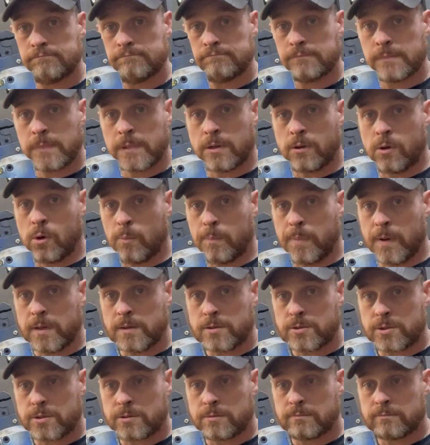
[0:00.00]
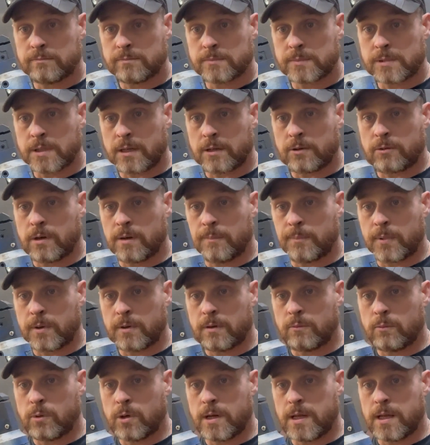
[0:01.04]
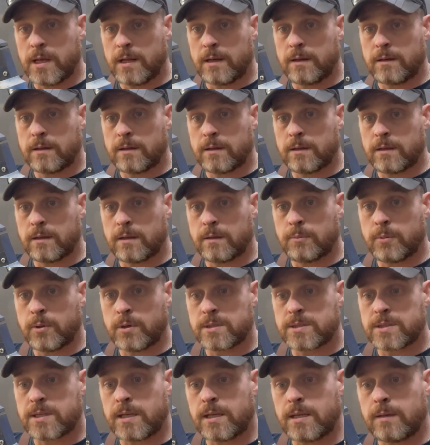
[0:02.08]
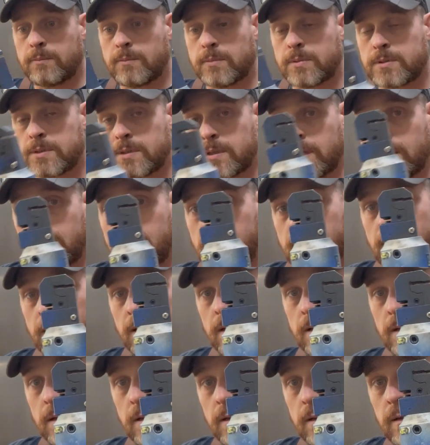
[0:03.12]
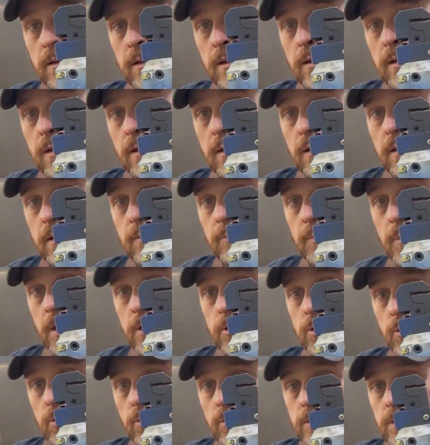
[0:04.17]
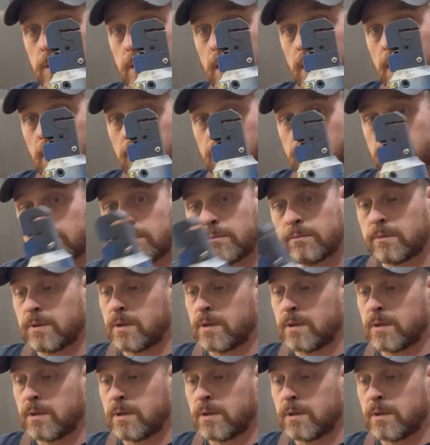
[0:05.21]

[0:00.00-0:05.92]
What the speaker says: little hole punch. Got a crimper on one end, put a seams, and punch holes in the other.